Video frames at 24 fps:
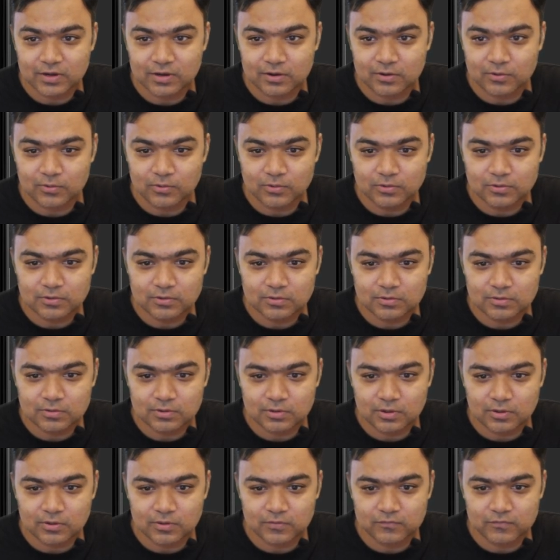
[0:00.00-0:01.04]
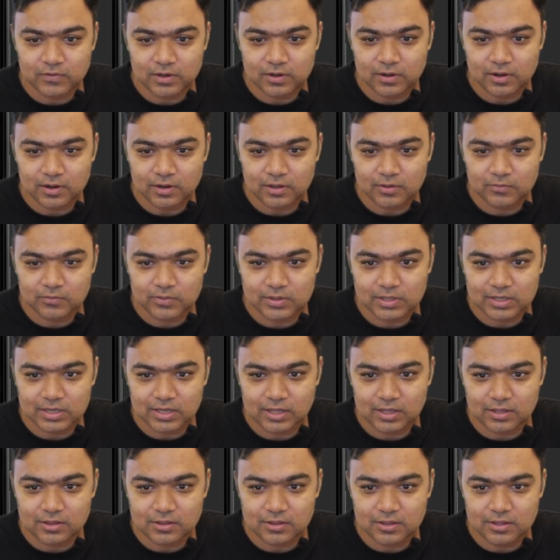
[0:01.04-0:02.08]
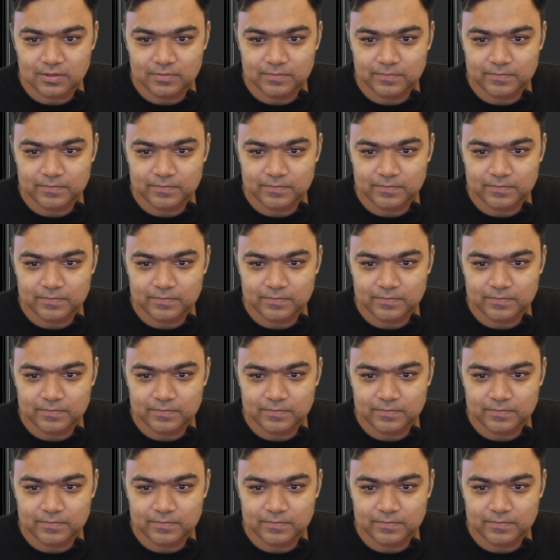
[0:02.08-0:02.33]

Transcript: a rose. Now if I try with daisy,